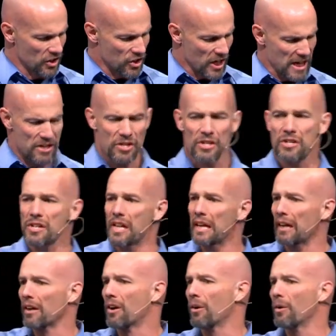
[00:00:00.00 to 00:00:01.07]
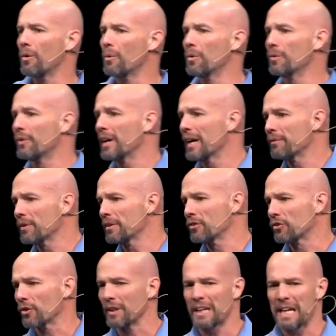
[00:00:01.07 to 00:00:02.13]
Jesus let go of
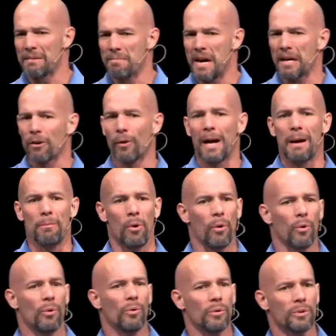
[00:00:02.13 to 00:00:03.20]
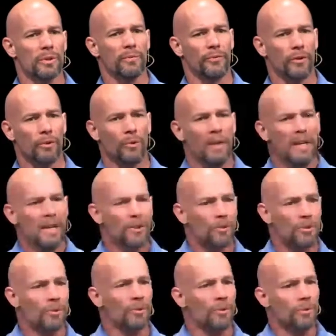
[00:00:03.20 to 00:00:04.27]
heaven so that he might grab hold of you.
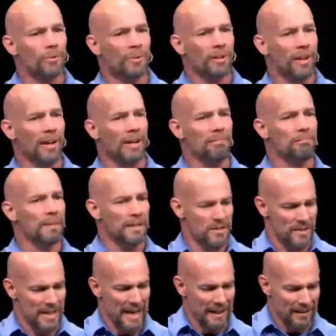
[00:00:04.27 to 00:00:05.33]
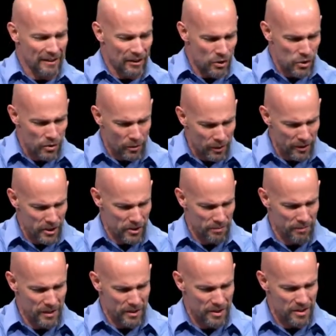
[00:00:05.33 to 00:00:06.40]
Do not miss that this
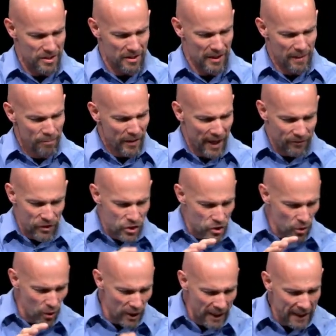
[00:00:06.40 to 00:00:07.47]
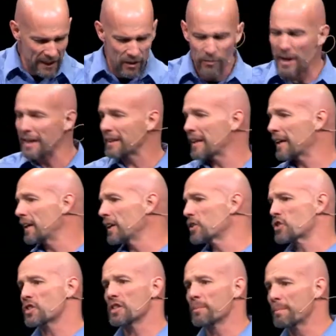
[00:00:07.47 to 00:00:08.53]
Christmas. If the story ended right there,
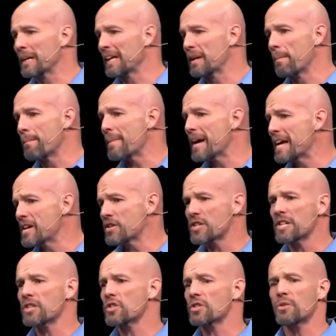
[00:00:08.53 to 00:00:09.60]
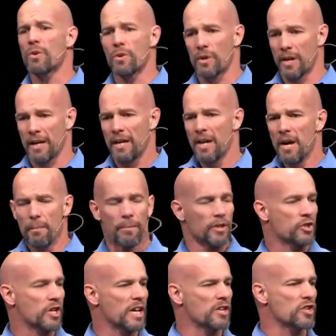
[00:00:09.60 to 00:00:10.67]
it'd still be an amazing story.
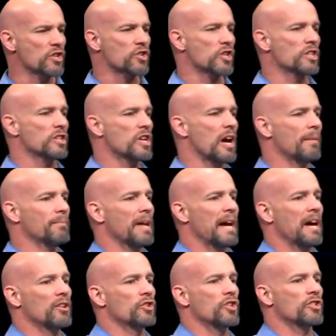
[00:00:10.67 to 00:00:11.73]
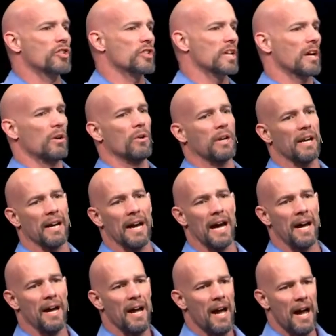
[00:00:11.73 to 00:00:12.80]
But Jesus didn't come down just to say, okay,
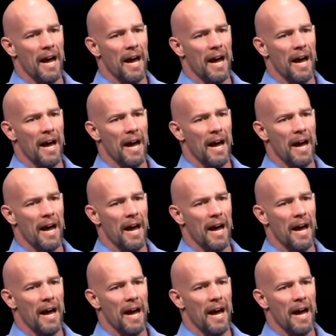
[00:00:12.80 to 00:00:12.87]
I,